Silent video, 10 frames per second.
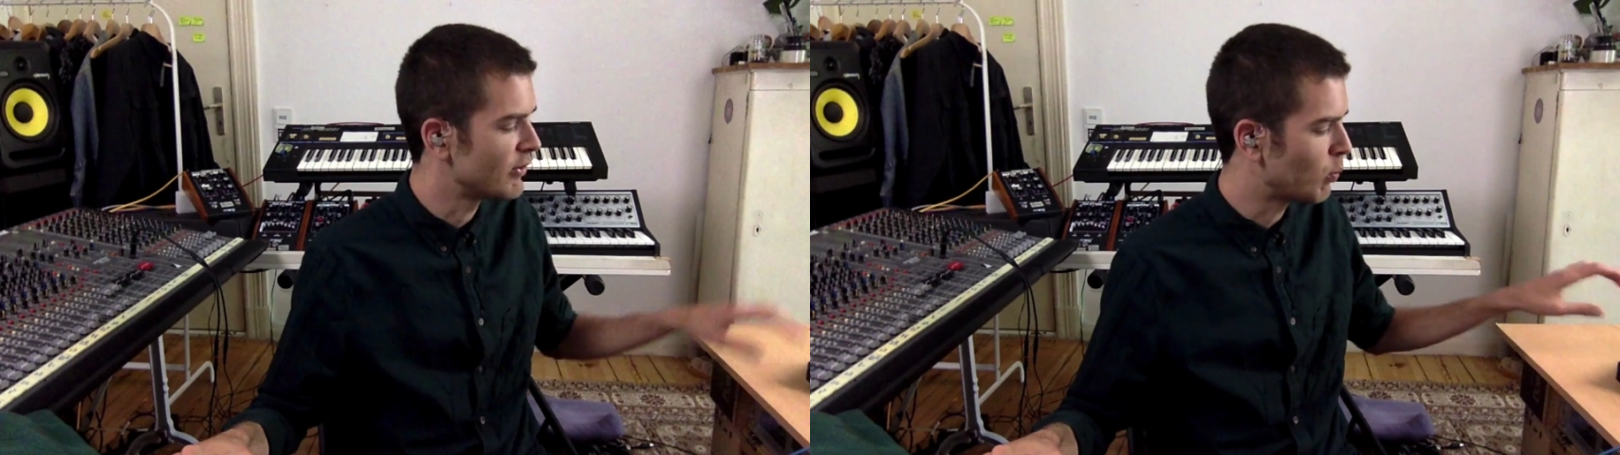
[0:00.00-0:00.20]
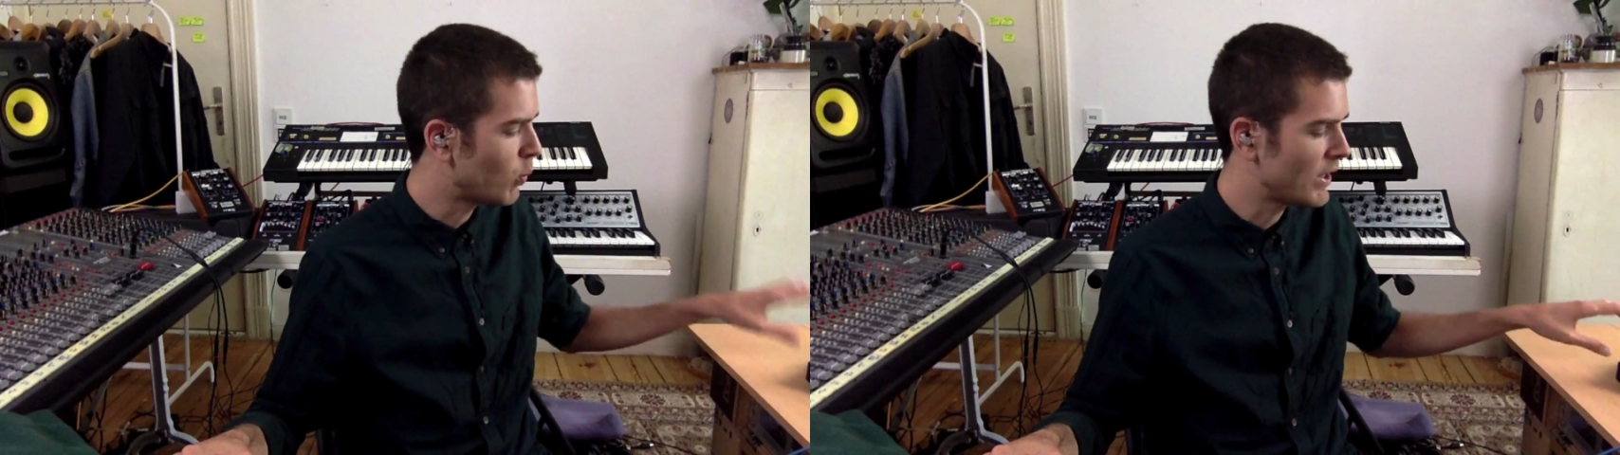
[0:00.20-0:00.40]

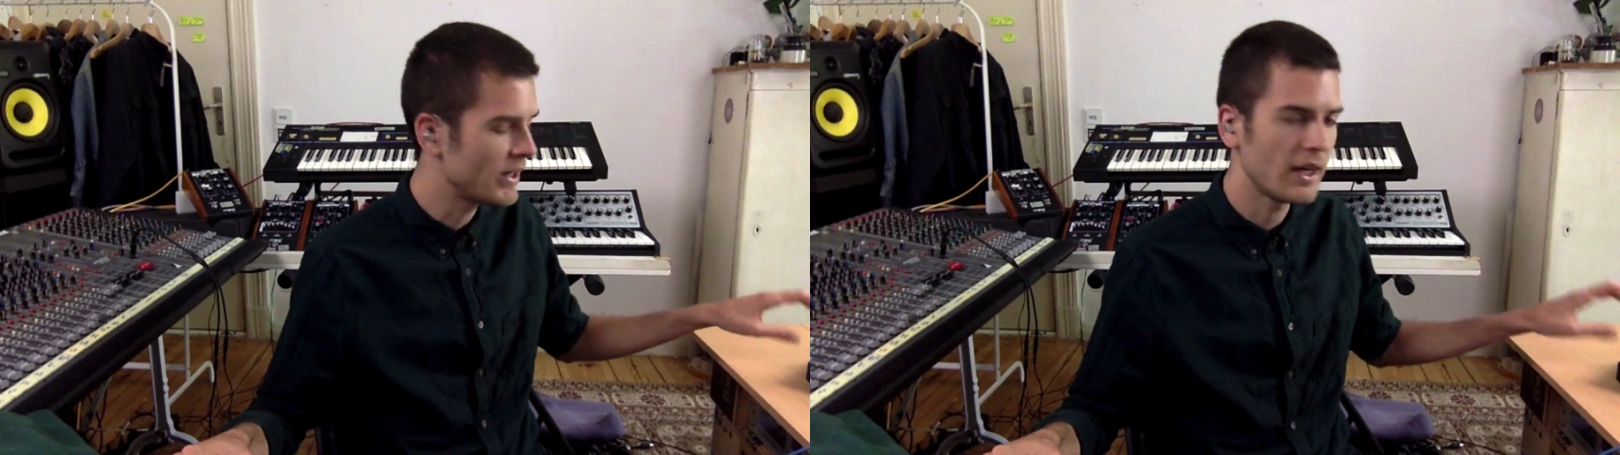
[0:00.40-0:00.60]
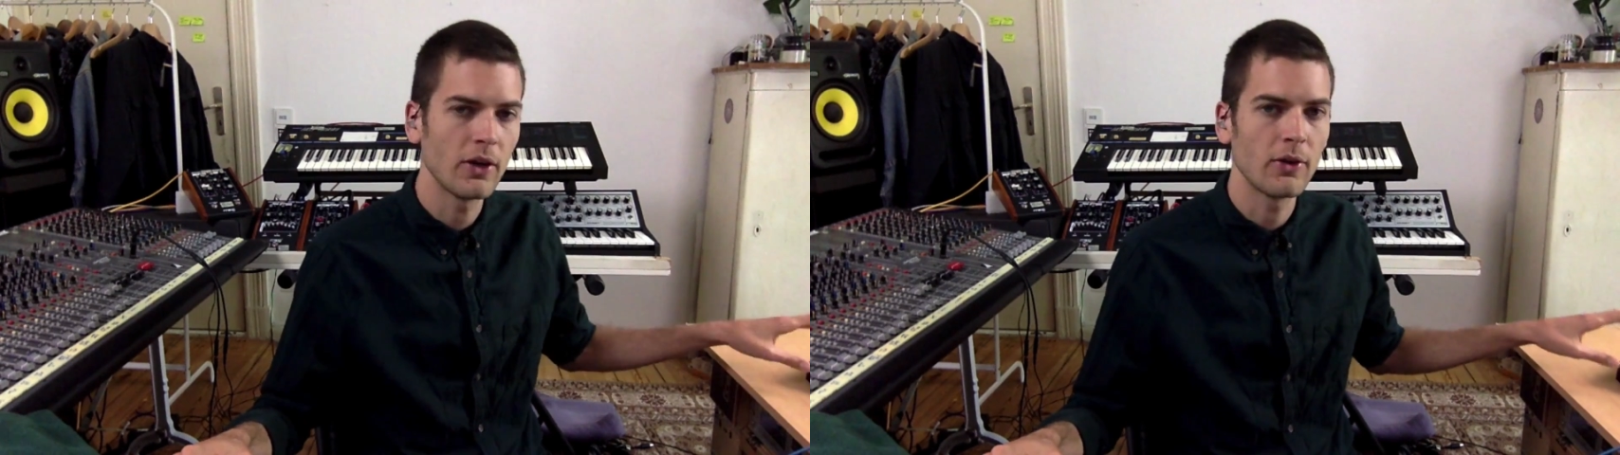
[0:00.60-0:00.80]

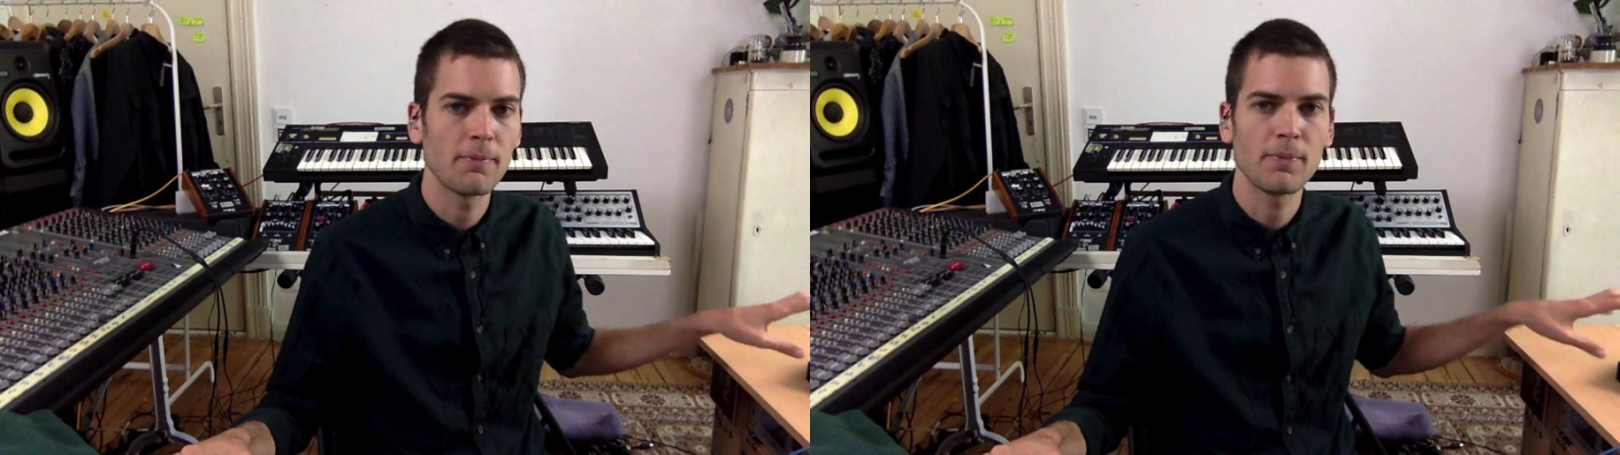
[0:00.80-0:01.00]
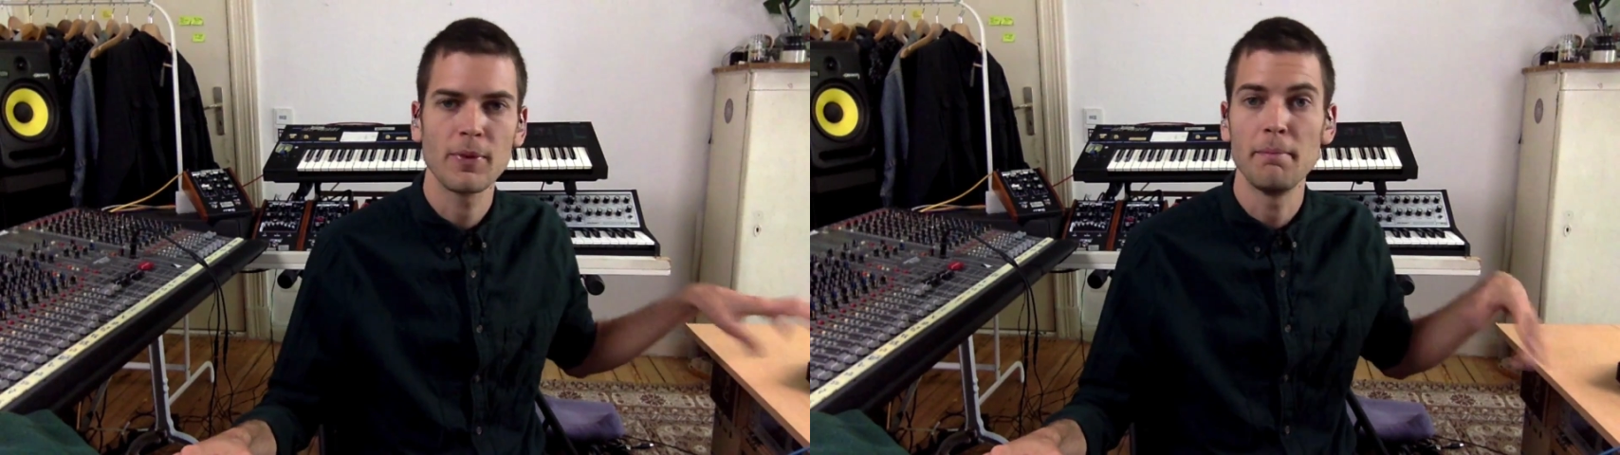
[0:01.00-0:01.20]
1-note
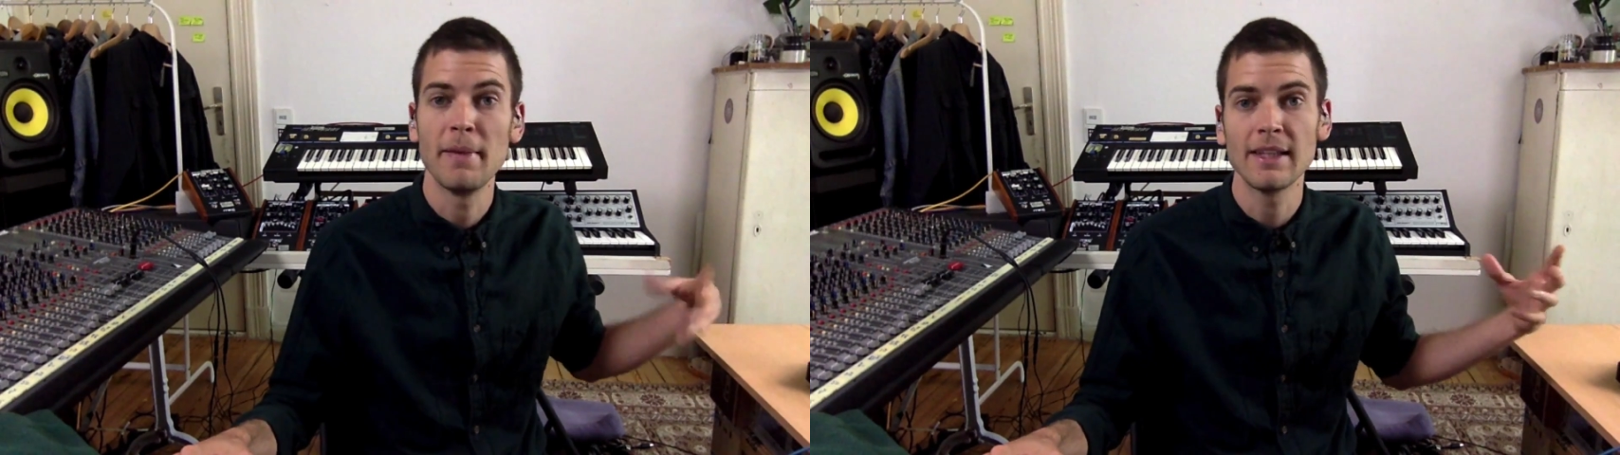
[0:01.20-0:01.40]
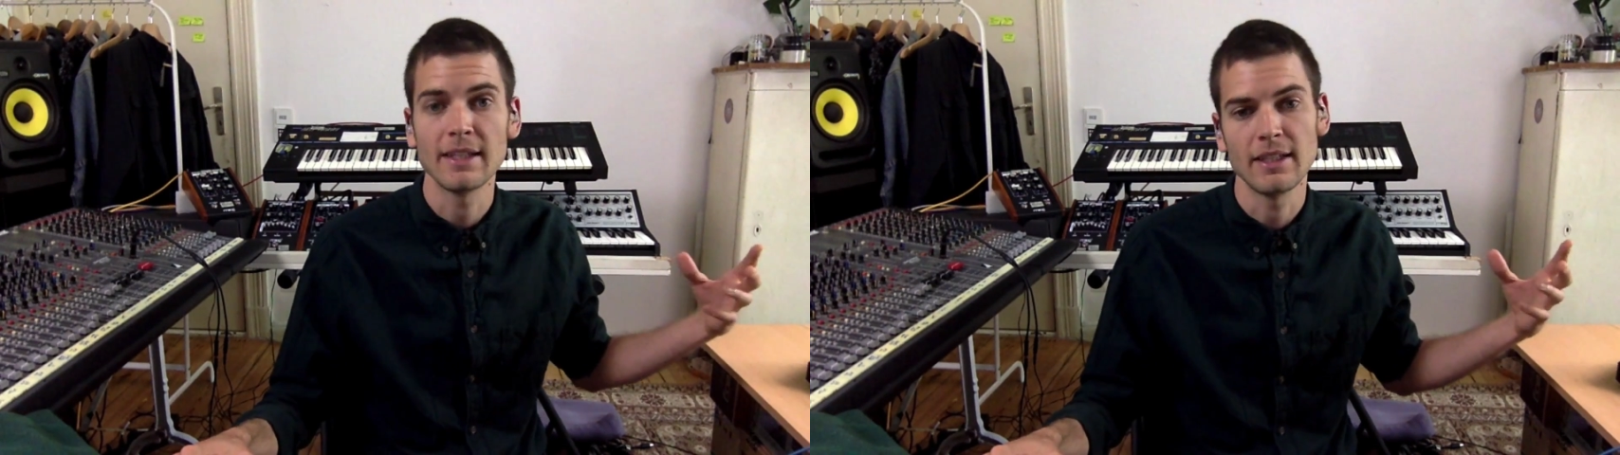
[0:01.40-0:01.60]

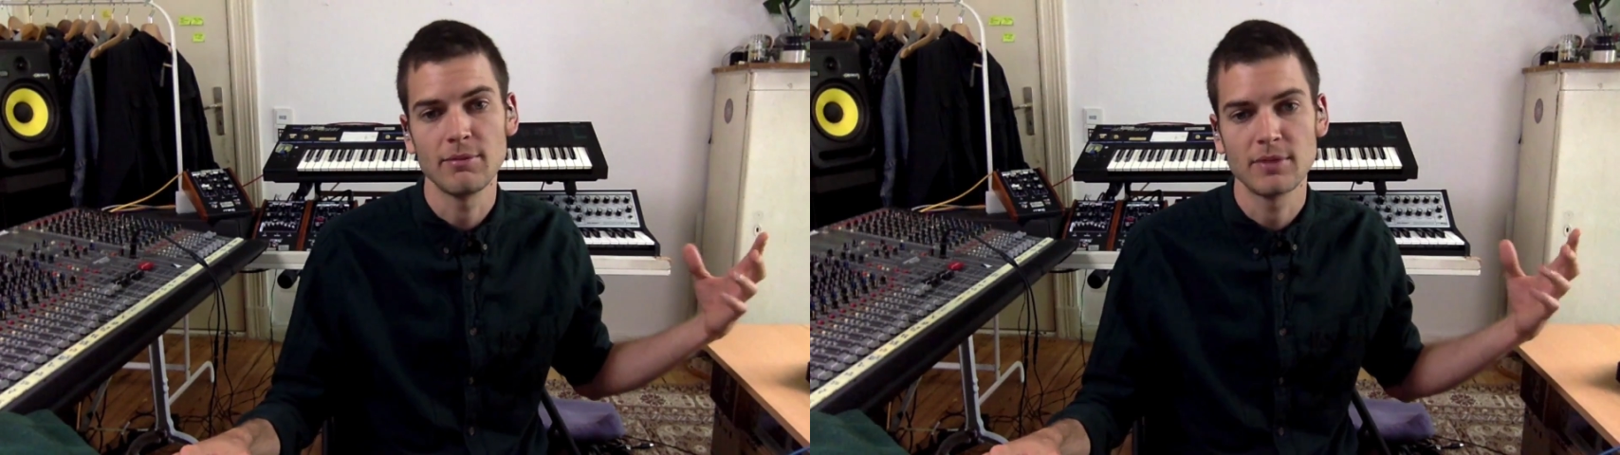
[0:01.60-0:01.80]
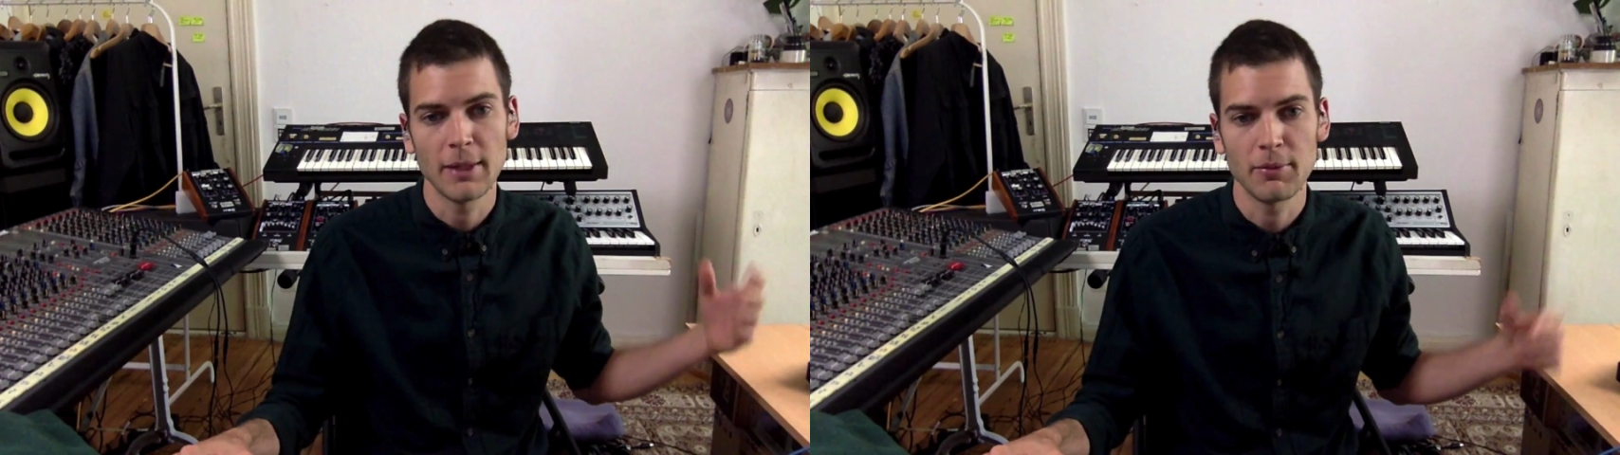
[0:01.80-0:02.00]
melody
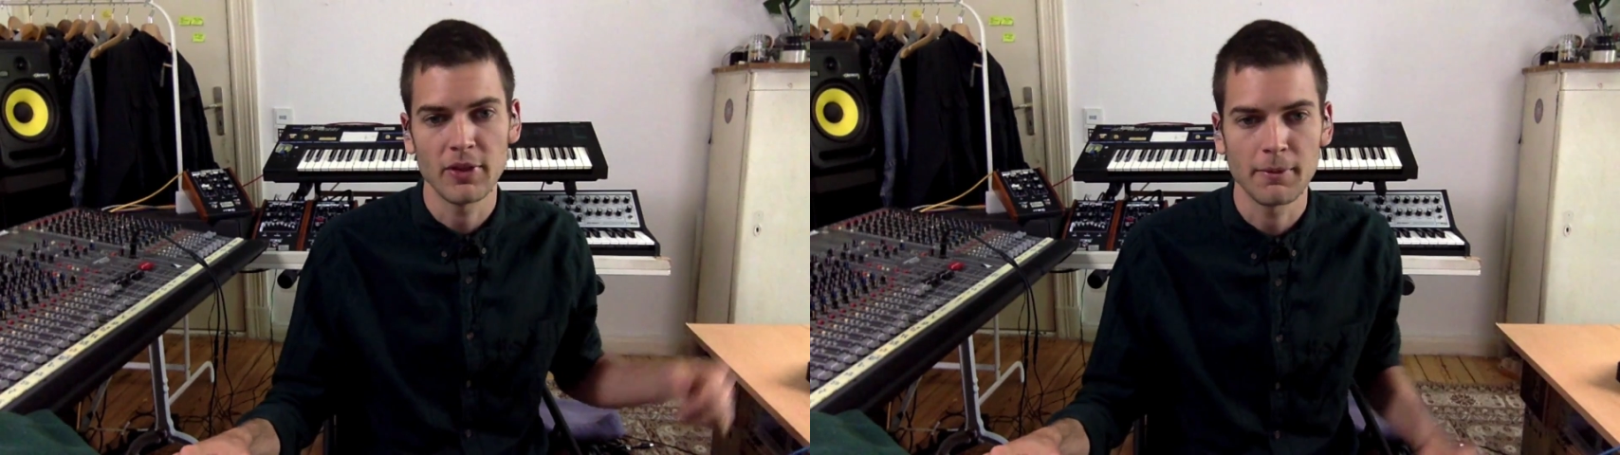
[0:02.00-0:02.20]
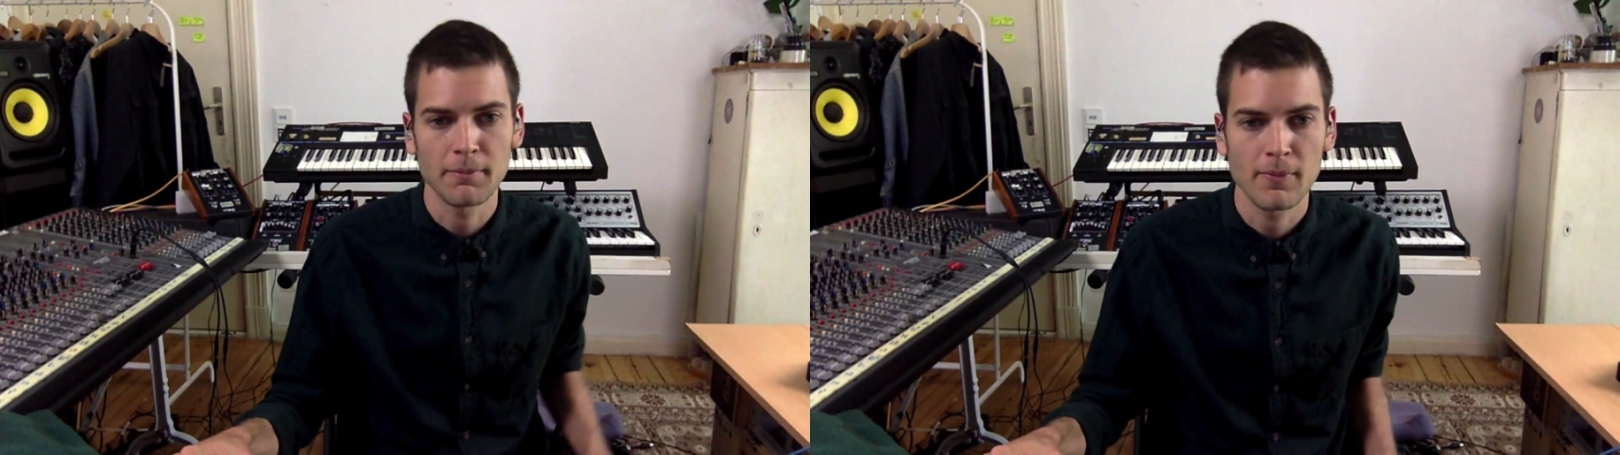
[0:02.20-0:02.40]
type thing.